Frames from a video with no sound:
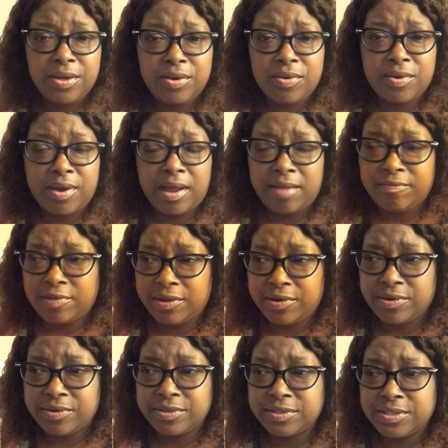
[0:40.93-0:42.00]
I've
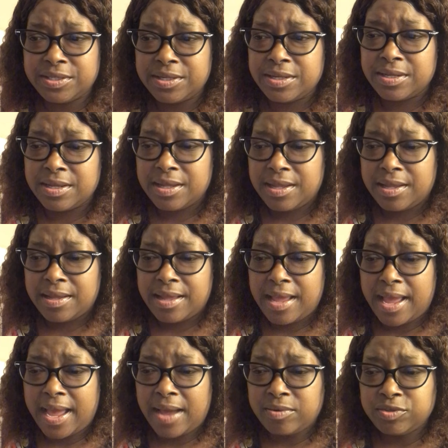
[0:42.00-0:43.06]
learned
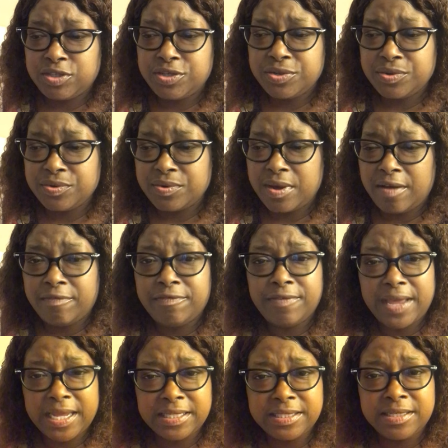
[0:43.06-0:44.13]
how to
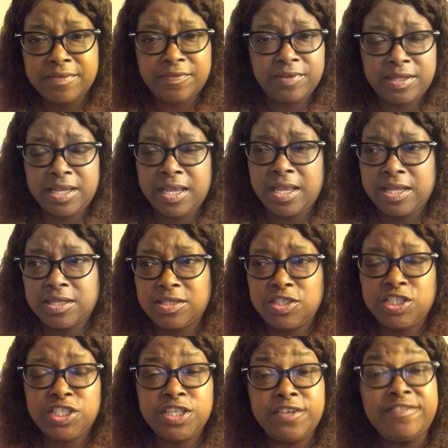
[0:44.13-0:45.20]
effectively
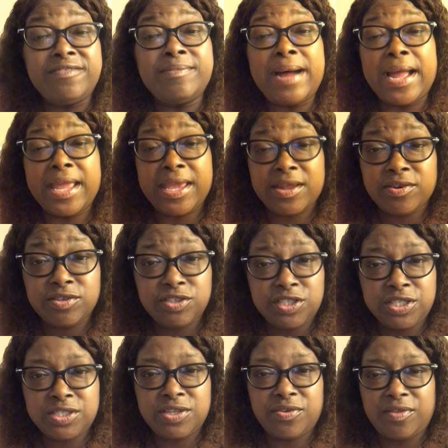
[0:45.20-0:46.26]
shift my
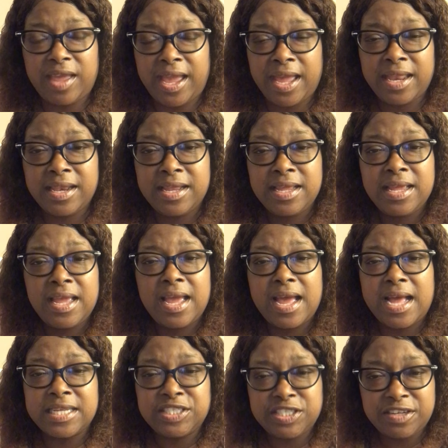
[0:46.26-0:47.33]
energy so that
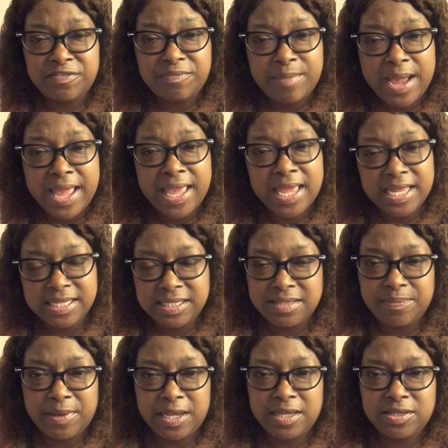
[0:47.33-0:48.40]
I shift my
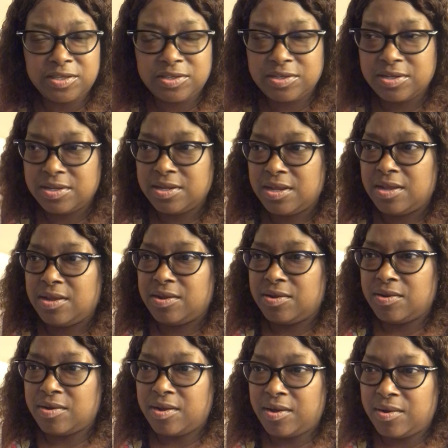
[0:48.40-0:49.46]
headspace,
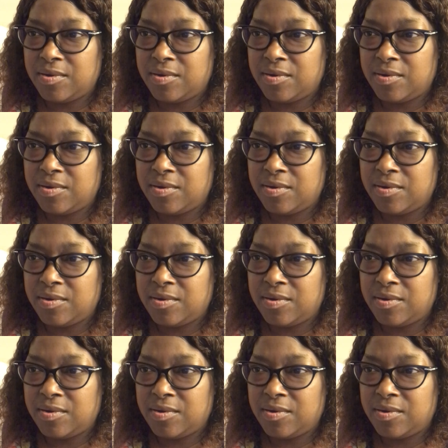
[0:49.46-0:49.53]
and